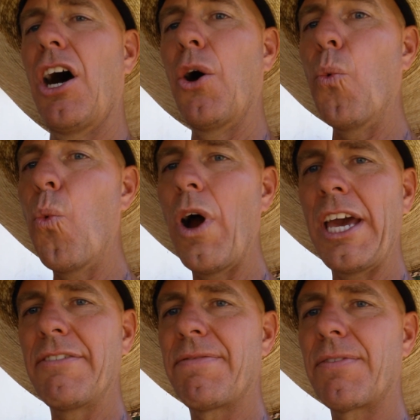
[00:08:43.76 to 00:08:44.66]

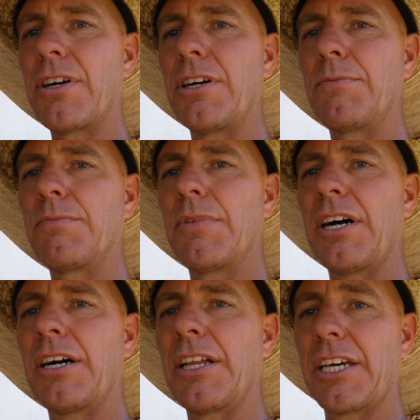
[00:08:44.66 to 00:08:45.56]
away from,
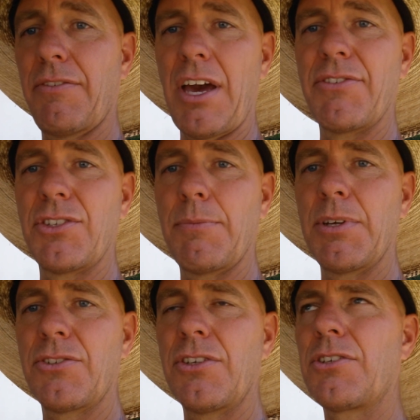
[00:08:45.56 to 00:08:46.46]
like if you have a
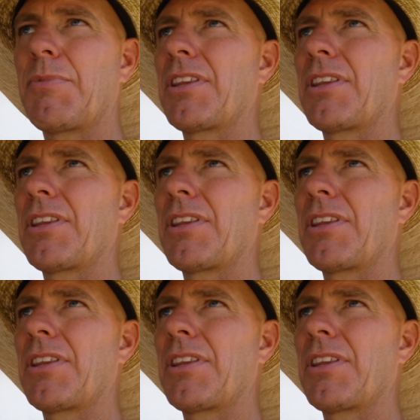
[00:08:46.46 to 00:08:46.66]
septic system,